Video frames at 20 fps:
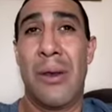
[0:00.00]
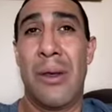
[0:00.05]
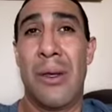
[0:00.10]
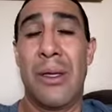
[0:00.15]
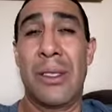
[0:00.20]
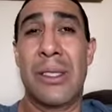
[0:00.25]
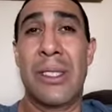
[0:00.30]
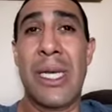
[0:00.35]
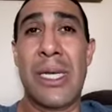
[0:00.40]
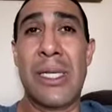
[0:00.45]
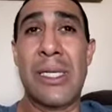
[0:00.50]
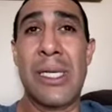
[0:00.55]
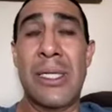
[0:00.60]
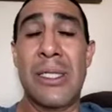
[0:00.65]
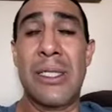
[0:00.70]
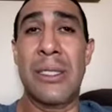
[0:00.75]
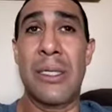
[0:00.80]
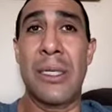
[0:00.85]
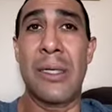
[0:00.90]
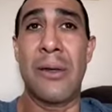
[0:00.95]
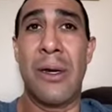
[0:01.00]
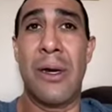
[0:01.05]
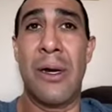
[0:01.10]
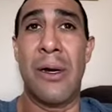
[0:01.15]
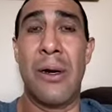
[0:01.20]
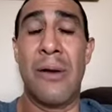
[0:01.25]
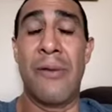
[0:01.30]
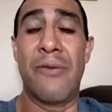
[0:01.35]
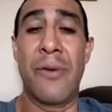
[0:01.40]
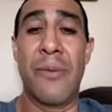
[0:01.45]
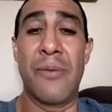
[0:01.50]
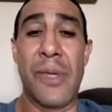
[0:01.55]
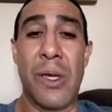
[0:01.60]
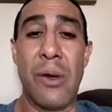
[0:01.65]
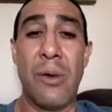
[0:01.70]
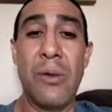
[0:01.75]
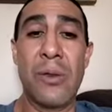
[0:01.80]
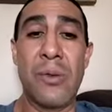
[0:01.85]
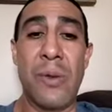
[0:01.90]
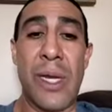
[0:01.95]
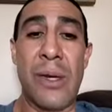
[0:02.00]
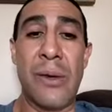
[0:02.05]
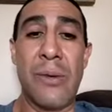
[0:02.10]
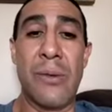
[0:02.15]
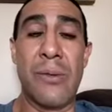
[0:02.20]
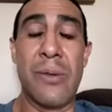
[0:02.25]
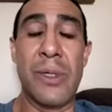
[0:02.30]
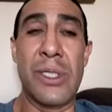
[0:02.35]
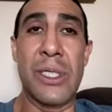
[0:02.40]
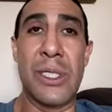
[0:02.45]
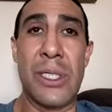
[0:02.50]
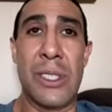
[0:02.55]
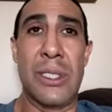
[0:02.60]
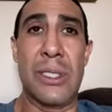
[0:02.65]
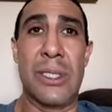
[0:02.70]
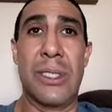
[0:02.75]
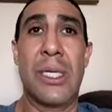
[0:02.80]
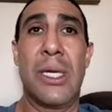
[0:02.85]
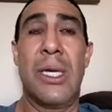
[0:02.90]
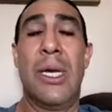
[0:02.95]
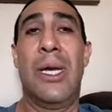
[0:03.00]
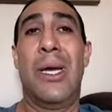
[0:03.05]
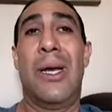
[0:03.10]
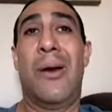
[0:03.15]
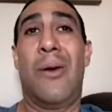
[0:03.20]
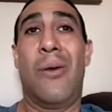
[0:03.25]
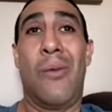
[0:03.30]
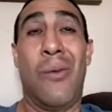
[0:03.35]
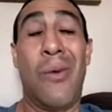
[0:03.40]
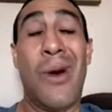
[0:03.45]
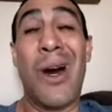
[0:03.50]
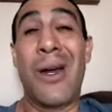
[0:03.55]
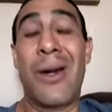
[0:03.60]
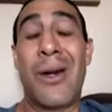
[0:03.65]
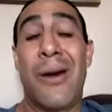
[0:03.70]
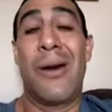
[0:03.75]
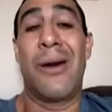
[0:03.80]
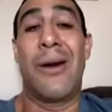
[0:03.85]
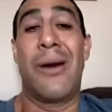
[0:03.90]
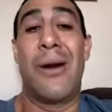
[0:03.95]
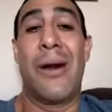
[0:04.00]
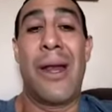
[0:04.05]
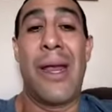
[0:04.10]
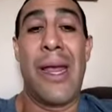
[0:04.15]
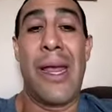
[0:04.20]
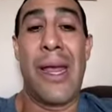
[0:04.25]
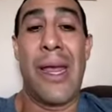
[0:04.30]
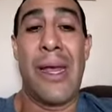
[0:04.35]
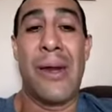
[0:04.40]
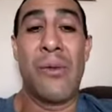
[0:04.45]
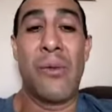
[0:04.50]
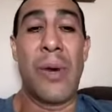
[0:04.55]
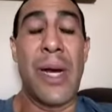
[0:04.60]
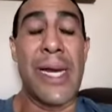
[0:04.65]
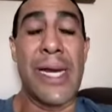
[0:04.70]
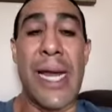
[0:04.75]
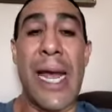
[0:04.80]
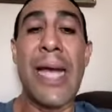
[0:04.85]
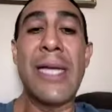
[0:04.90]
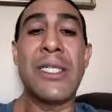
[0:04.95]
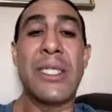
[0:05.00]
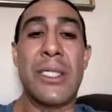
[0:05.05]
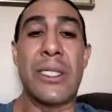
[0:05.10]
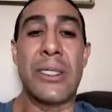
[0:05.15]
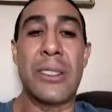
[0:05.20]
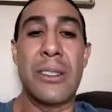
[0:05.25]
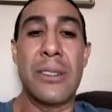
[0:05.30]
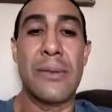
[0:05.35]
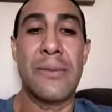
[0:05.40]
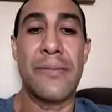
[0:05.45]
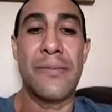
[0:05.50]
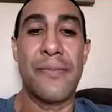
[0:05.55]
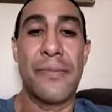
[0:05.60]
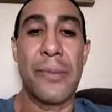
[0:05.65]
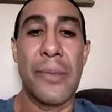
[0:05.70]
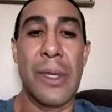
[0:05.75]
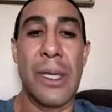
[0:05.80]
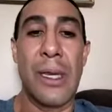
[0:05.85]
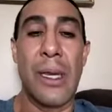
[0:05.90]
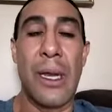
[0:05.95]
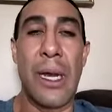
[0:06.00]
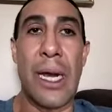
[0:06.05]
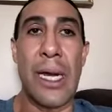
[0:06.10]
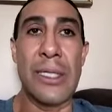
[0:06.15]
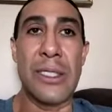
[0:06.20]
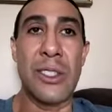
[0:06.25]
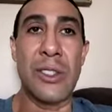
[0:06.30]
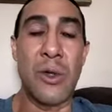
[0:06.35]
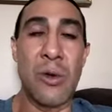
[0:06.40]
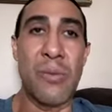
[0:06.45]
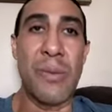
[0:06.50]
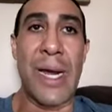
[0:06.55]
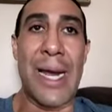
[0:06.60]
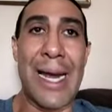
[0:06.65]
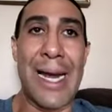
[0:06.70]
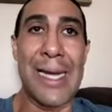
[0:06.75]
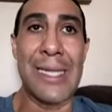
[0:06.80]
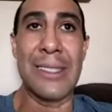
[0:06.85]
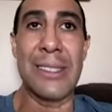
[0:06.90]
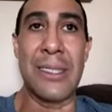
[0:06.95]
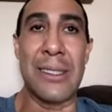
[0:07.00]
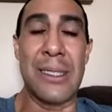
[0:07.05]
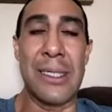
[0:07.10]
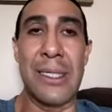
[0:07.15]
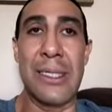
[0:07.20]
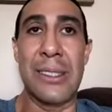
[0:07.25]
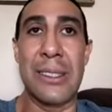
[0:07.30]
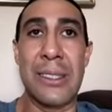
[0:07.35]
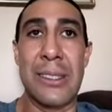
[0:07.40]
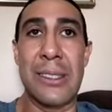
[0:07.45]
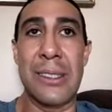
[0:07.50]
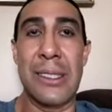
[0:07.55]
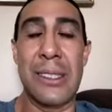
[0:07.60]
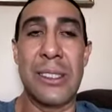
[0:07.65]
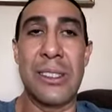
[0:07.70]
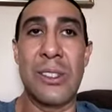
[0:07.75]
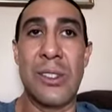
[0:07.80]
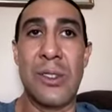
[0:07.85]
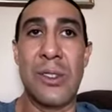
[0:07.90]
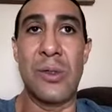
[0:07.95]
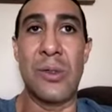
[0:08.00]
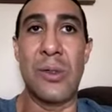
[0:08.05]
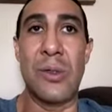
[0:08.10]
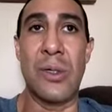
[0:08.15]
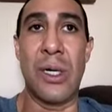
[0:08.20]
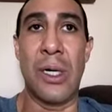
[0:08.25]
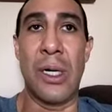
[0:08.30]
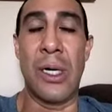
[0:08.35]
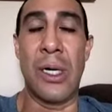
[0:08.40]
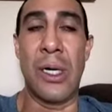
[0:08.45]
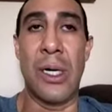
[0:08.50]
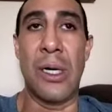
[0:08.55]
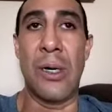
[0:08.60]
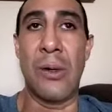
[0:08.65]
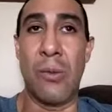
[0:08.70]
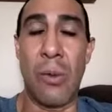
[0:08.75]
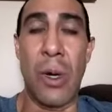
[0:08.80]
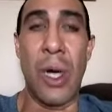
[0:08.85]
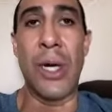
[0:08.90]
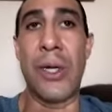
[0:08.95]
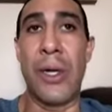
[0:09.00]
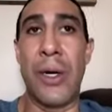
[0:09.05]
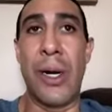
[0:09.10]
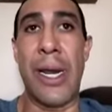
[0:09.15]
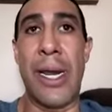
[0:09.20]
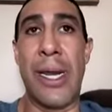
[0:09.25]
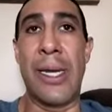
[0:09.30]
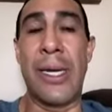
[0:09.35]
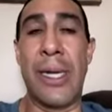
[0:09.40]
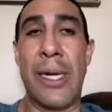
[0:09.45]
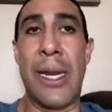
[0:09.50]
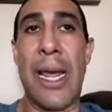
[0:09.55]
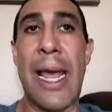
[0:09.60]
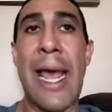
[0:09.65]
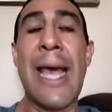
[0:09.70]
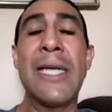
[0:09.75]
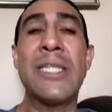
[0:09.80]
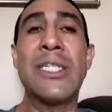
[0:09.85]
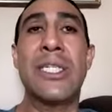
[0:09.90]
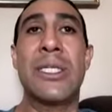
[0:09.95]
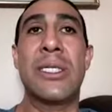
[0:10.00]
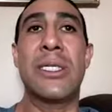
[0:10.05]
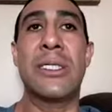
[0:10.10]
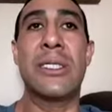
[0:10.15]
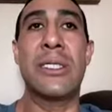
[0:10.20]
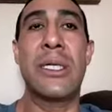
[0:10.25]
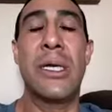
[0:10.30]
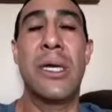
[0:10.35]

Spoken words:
techniques from the old way, which is water and white ashes. I soak my hides in these two, water and ashes,